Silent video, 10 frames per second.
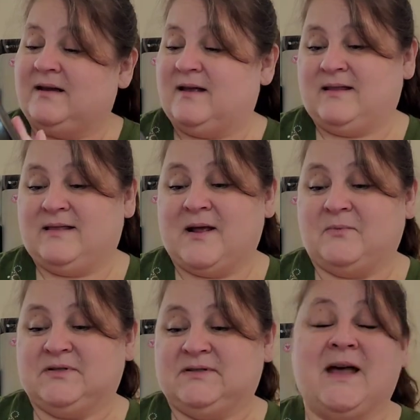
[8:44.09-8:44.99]
And that
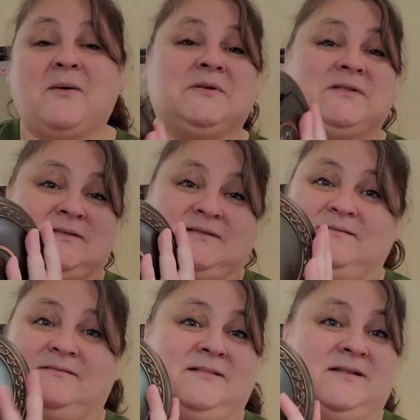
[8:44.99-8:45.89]
was that was
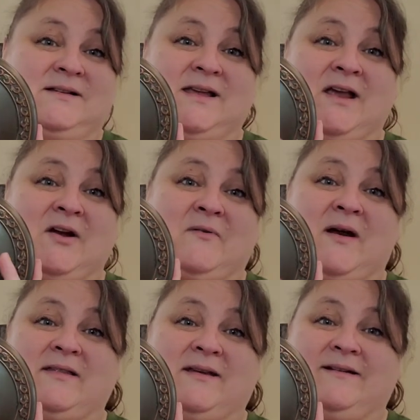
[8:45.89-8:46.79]
the kicker
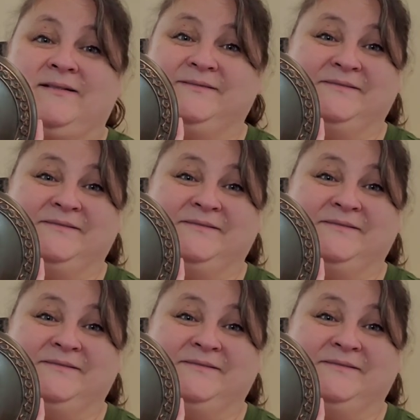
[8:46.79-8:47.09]
right there.